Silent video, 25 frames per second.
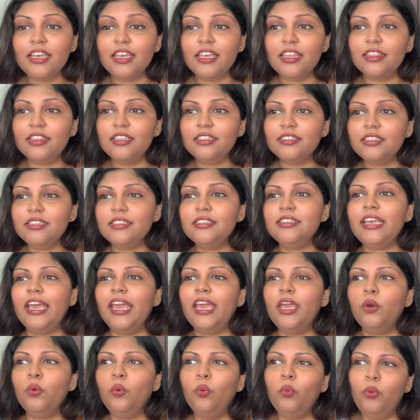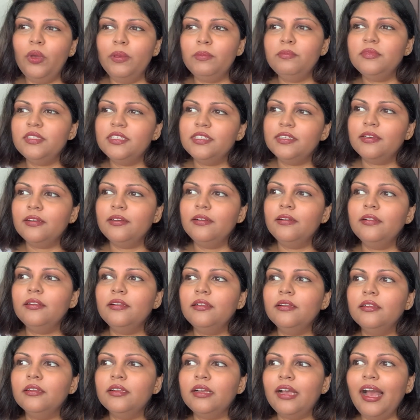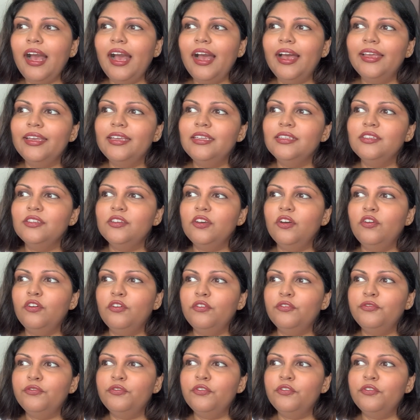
this is a whimsical kind of